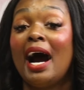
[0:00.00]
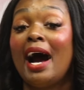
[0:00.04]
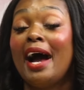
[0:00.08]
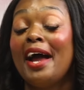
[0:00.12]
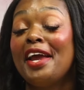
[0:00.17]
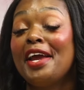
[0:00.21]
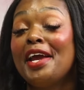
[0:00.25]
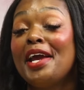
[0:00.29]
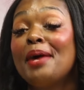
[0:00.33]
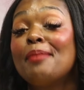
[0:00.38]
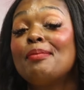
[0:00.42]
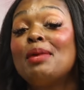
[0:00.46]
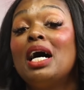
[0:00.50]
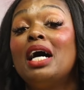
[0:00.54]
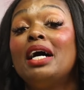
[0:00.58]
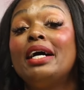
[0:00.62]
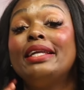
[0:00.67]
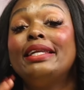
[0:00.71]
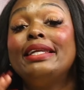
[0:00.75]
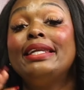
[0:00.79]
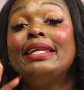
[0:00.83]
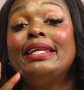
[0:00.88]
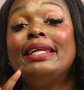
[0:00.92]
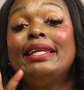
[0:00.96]
I am
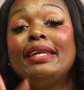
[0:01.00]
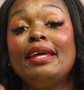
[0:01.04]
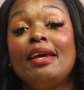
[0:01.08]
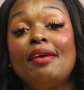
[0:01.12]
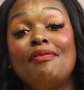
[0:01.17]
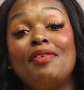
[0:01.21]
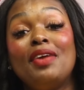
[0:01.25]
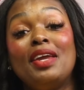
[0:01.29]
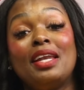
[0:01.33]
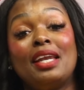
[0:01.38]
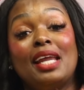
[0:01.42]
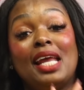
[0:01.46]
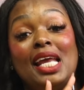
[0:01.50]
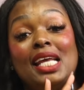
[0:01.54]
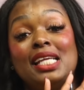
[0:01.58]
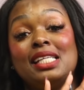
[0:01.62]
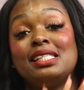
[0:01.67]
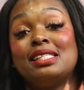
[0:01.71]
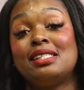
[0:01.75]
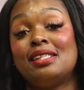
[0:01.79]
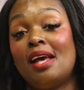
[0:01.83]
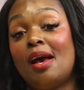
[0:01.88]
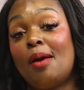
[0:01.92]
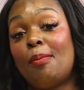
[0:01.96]
a living
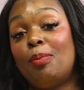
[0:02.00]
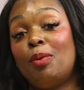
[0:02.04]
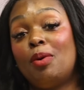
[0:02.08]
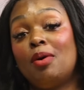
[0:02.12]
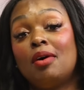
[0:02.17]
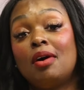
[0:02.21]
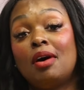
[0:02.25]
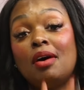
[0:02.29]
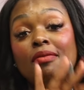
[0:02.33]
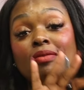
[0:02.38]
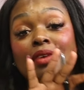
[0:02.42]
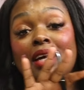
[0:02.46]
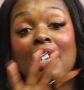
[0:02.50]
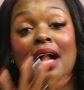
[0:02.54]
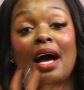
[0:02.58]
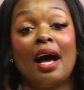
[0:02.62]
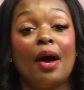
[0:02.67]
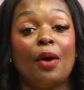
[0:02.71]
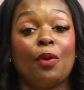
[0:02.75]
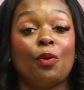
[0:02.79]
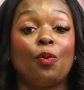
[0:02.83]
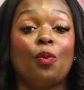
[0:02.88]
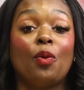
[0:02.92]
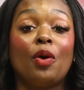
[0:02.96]
example of
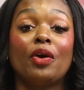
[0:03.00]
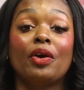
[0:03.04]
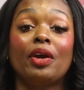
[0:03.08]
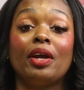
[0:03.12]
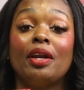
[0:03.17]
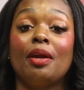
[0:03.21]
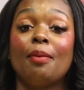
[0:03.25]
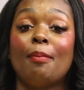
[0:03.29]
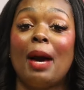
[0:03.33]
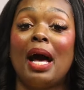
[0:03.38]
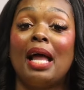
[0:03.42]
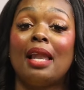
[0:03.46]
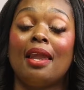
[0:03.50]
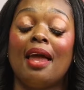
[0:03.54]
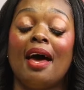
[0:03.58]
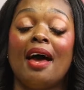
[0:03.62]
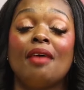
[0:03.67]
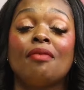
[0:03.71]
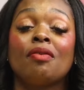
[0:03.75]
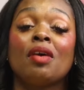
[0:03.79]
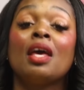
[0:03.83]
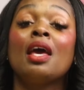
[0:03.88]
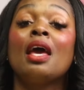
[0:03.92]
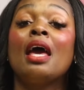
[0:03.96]
God working in my
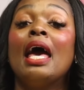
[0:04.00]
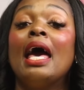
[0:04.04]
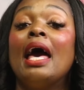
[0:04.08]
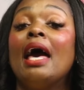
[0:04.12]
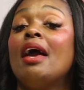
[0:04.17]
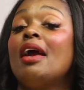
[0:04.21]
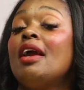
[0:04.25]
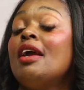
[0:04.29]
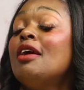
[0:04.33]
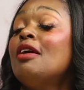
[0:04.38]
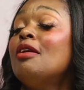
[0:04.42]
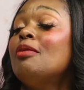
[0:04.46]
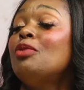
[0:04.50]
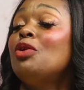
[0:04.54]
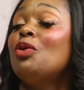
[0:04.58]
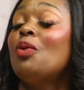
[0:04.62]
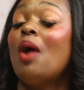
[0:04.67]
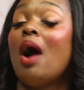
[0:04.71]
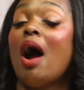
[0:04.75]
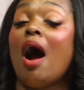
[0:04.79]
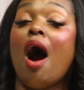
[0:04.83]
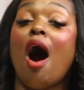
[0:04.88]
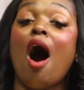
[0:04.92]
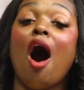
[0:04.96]
life and him
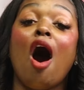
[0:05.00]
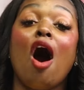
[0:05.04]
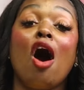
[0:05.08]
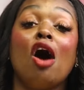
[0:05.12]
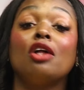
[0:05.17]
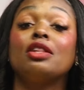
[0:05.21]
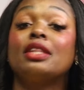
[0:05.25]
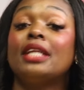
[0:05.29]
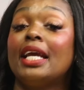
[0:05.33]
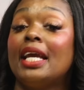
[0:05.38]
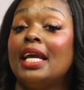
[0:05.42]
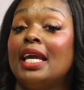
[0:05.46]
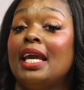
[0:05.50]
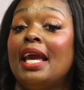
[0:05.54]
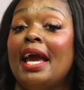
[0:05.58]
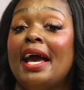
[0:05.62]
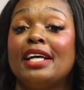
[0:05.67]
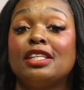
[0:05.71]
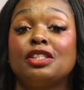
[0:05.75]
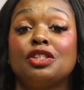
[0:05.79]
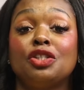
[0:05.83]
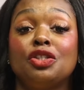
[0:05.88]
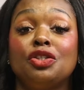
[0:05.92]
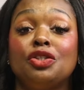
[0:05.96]
doing all that he
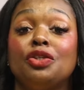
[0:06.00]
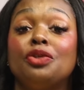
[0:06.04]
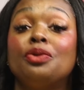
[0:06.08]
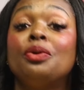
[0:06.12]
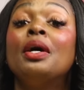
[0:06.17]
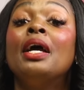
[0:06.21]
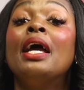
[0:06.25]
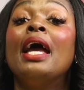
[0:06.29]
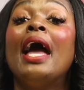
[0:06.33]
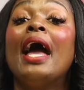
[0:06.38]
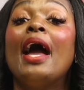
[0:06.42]
has to do.